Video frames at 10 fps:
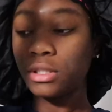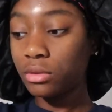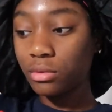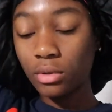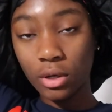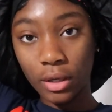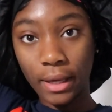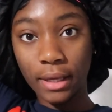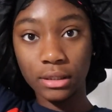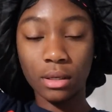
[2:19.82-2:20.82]
to
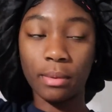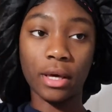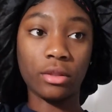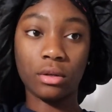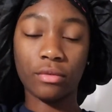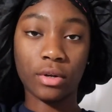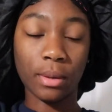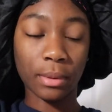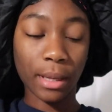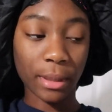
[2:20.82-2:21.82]
head to the bathroom i'm
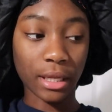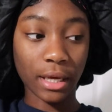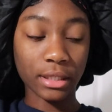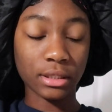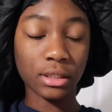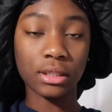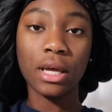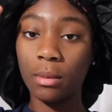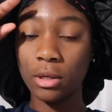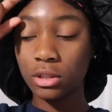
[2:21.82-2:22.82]
gonna apply my lashes
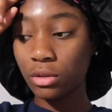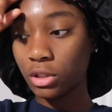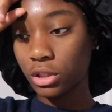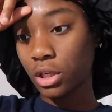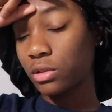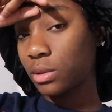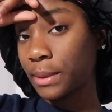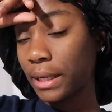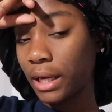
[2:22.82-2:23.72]
and i'm also gonna start doing my